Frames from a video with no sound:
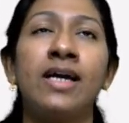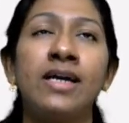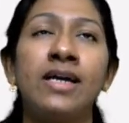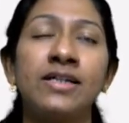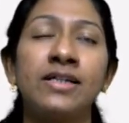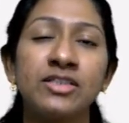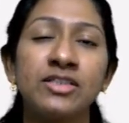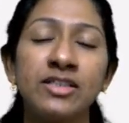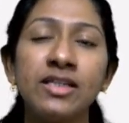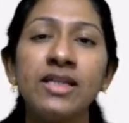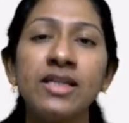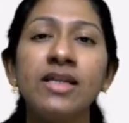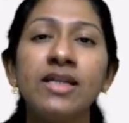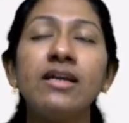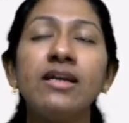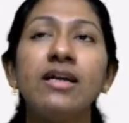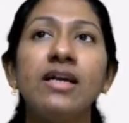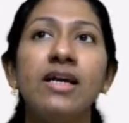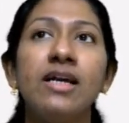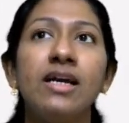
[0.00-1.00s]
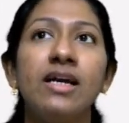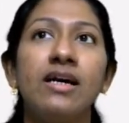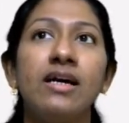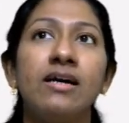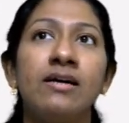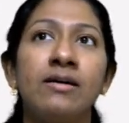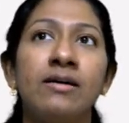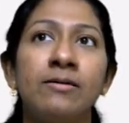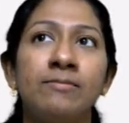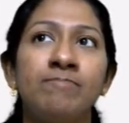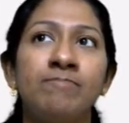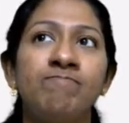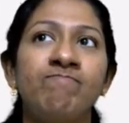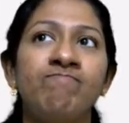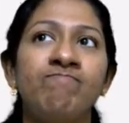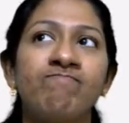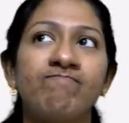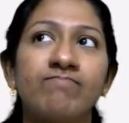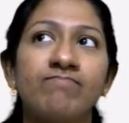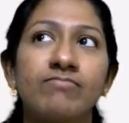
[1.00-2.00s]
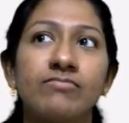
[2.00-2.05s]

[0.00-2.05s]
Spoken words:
actually helpful